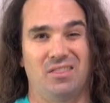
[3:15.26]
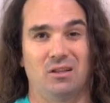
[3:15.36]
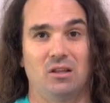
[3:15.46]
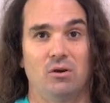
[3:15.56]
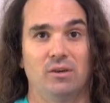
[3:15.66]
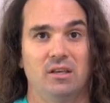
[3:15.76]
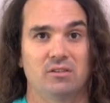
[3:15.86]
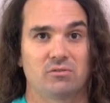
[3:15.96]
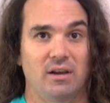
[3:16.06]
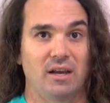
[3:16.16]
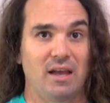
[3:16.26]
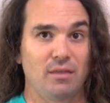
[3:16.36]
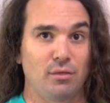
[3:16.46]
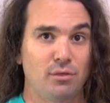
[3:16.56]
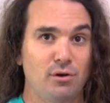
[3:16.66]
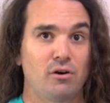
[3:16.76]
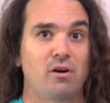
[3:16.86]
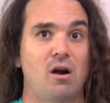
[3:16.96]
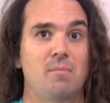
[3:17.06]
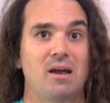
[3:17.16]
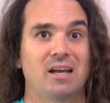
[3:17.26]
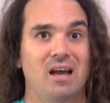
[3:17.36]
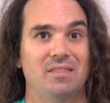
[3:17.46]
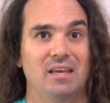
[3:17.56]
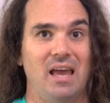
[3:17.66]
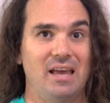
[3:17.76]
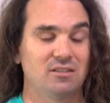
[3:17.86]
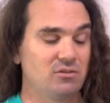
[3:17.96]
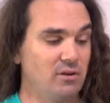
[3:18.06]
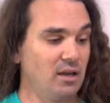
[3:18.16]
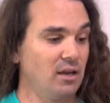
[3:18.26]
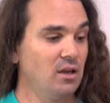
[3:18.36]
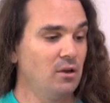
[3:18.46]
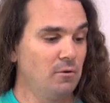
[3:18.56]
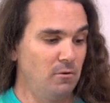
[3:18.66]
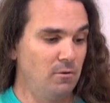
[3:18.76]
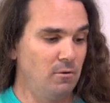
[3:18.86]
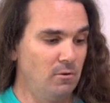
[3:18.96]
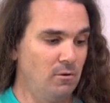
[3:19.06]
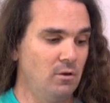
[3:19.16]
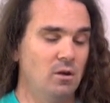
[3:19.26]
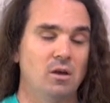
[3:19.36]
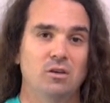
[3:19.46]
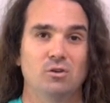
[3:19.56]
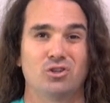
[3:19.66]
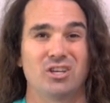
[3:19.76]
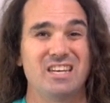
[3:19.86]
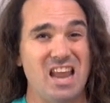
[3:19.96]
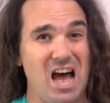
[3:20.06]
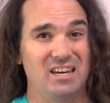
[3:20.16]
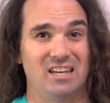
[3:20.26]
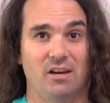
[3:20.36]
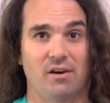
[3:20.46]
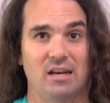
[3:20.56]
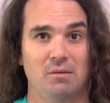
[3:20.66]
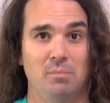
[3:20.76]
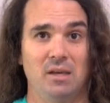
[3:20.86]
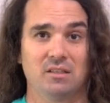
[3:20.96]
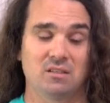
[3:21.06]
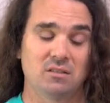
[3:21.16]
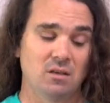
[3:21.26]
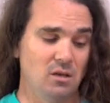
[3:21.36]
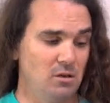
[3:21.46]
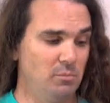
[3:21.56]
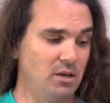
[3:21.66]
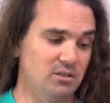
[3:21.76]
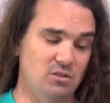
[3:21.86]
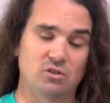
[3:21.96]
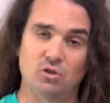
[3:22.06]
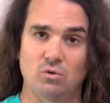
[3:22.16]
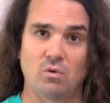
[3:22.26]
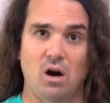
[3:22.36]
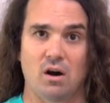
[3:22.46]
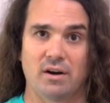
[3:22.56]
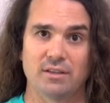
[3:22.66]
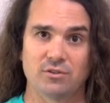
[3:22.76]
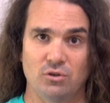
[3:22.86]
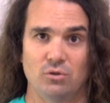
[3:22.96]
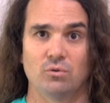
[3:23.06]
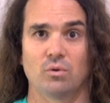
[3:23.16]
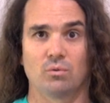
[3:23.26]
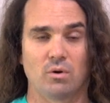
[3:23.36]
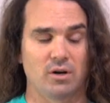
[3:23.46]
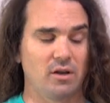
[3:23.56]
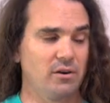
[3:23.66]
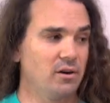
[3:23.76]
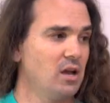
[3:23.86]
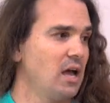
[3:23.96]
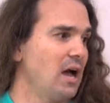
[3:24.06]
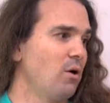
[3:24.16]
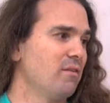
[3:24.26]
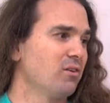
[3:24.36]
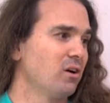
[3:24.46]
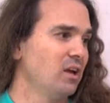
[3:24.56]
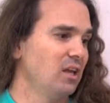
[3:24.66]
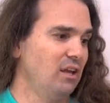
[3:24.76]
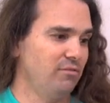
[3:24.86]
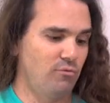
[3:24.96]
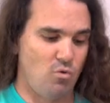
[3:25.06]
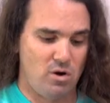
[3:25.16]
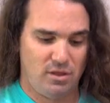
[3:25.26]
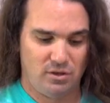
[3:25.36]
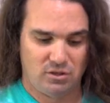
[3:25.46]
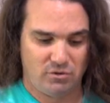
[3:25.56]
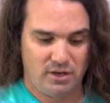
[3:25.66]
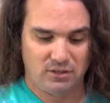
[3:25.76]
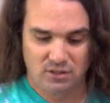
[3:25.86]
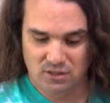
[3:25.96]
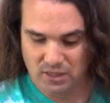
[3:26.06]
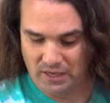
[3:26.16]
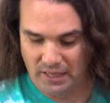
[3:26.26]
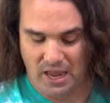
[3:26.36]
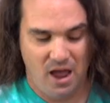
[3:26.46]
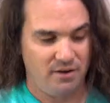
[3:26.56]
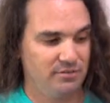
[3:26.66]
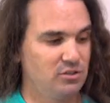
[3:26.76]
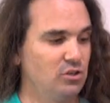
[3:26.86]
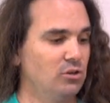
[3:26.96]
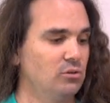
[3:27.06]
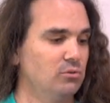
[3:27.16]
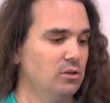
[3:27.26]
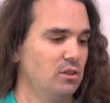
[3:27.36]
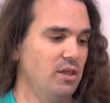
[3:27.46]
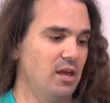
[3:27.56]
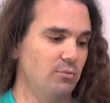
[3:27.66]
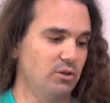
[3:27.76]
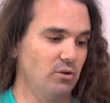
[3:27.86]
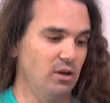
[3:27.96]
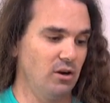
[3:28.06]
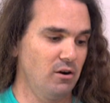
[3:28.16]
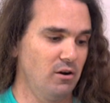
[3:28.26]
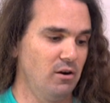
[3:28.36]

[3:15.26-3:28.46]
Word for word: on the low E string and the third harmonic on the A string, you should not hear any beats because the two are in tune with one another. However, if one of the strings is slightly out of tune, then what you hear